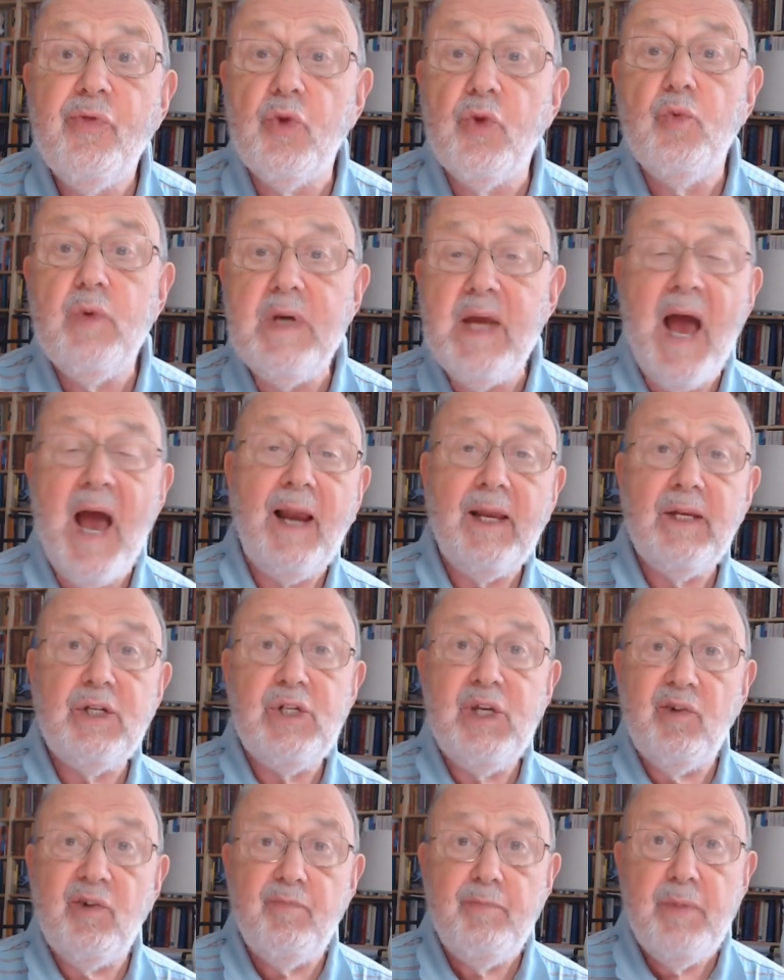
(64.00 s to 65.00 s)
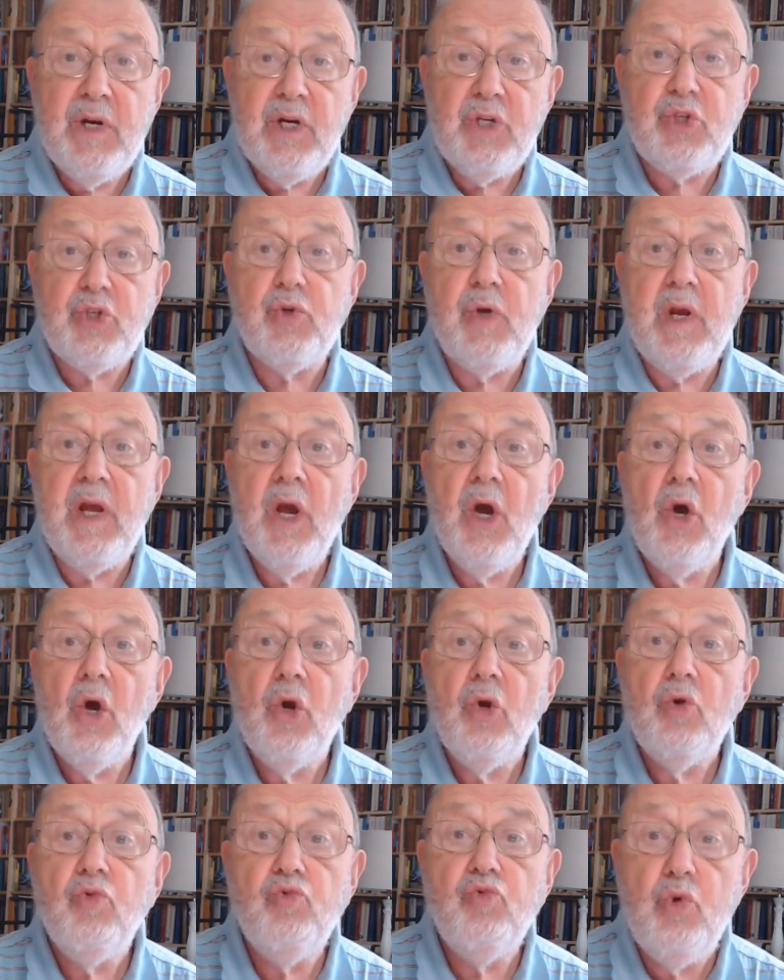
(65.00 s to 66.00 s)
the reality of ministry
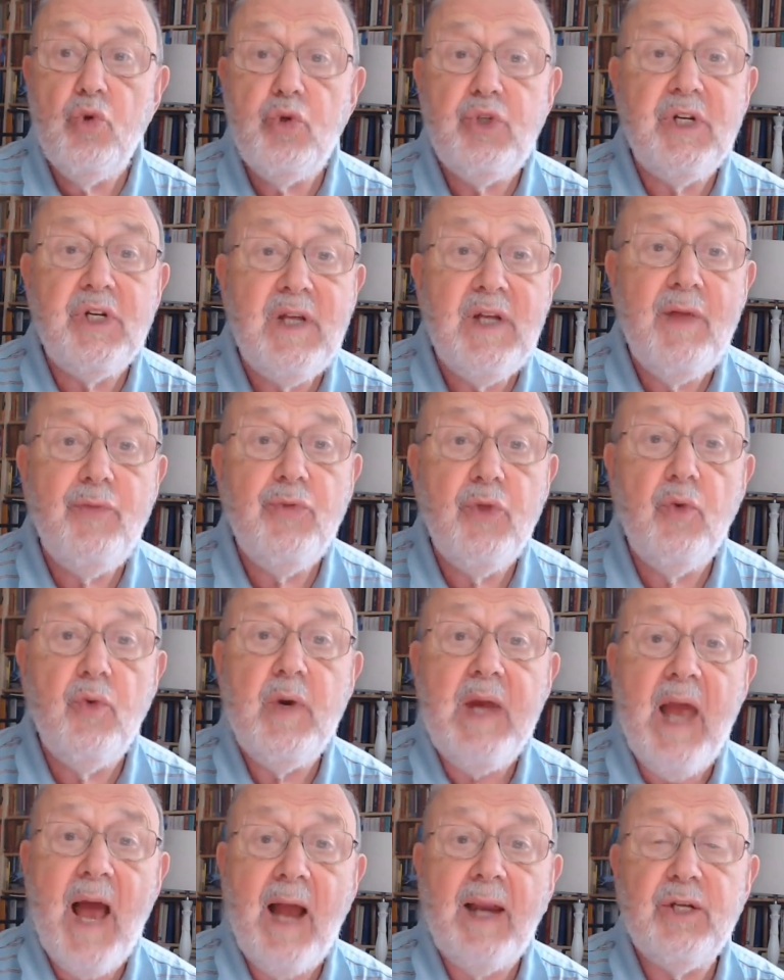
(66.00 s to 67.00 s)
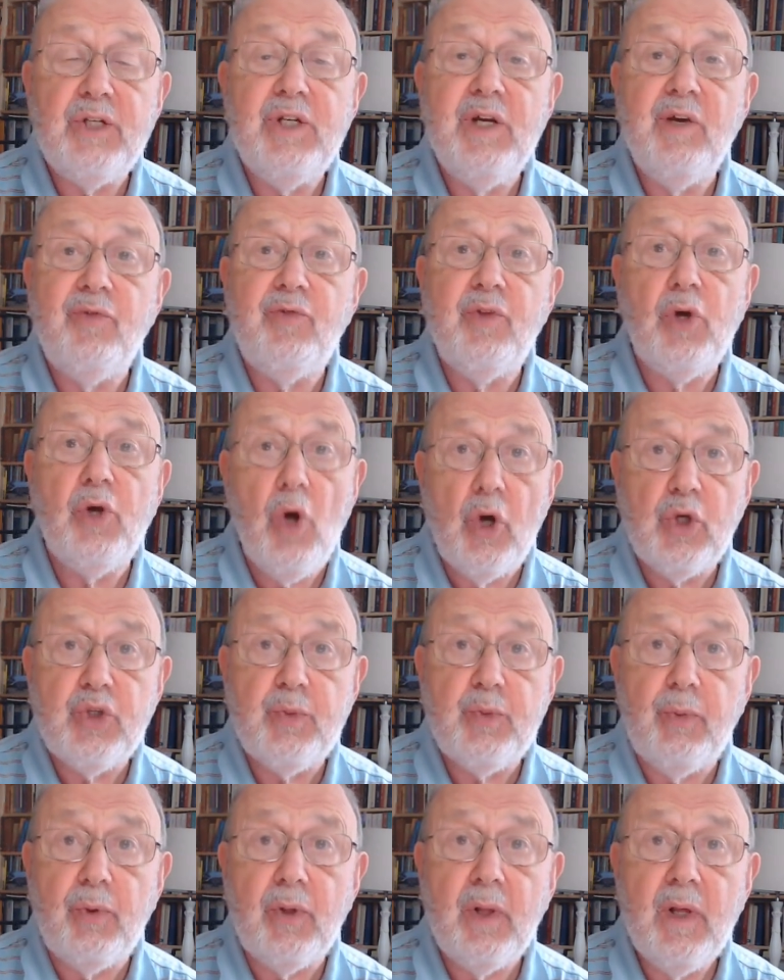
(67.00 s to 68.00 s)
rooted in the reality of the
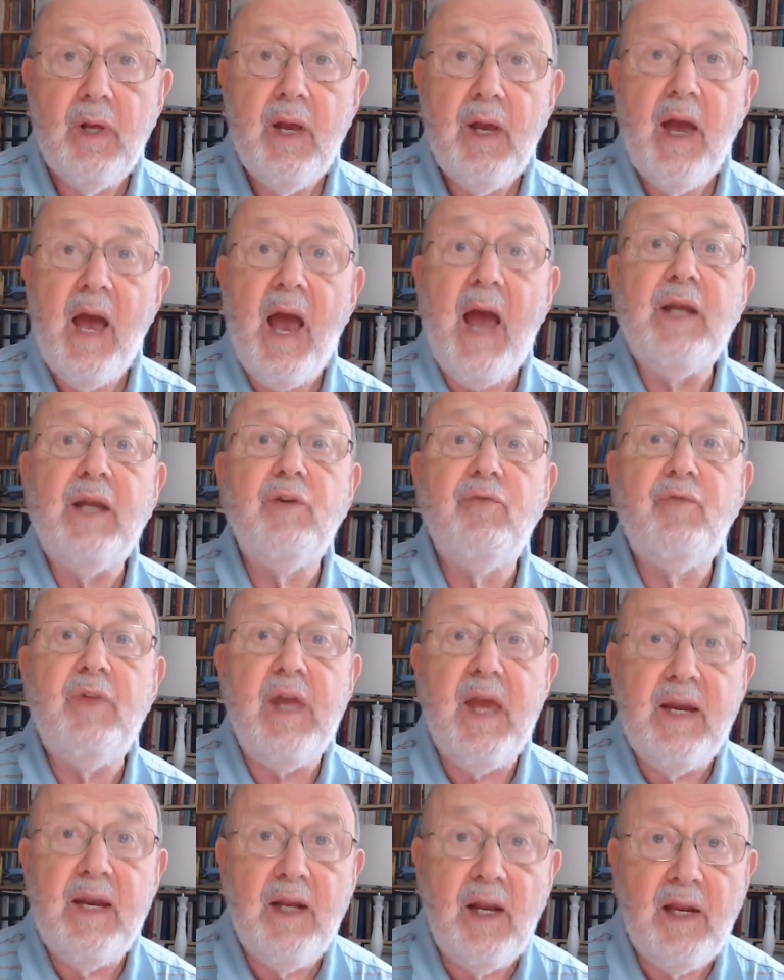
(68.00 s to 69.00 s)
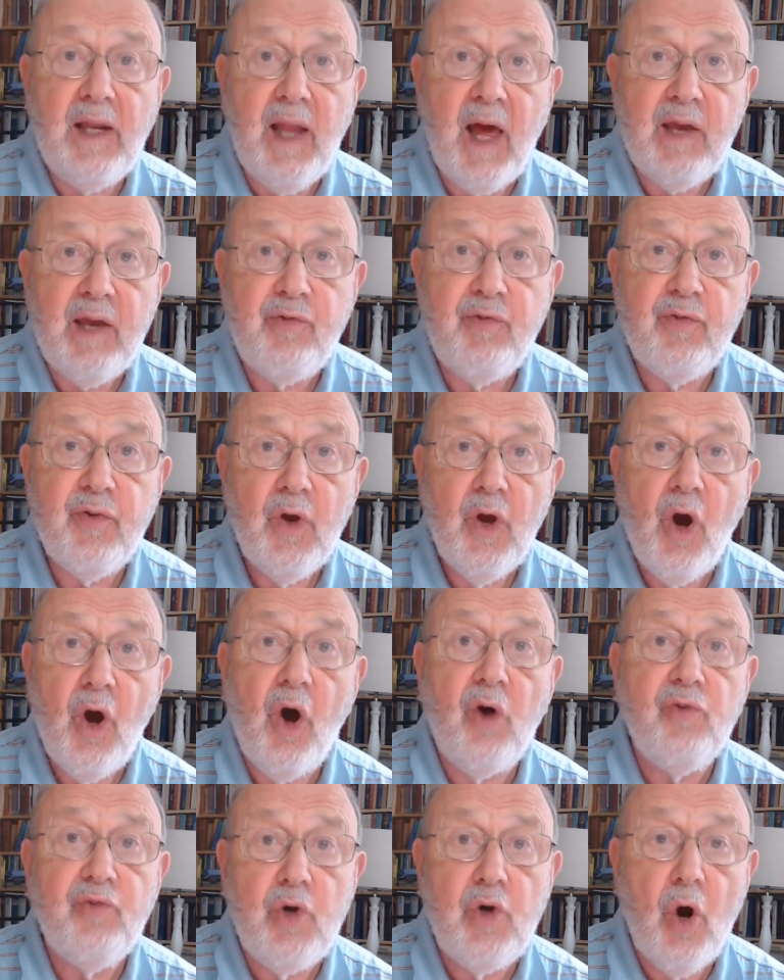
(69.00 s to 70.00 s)
gospel and of the inner life
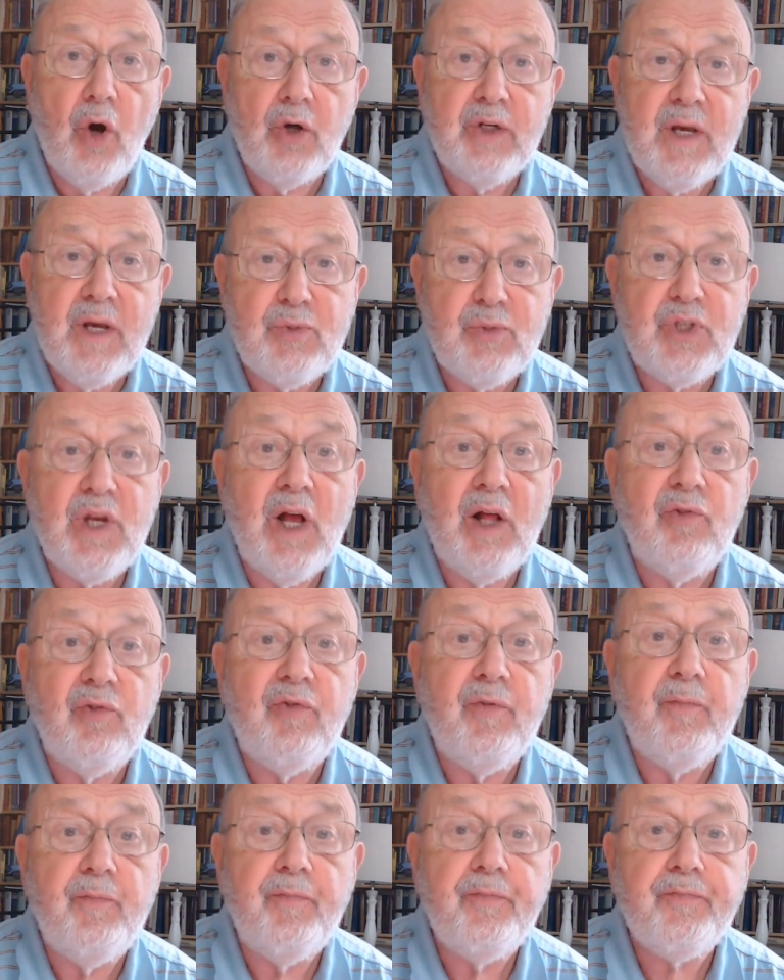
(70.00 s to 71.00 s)
of God himself.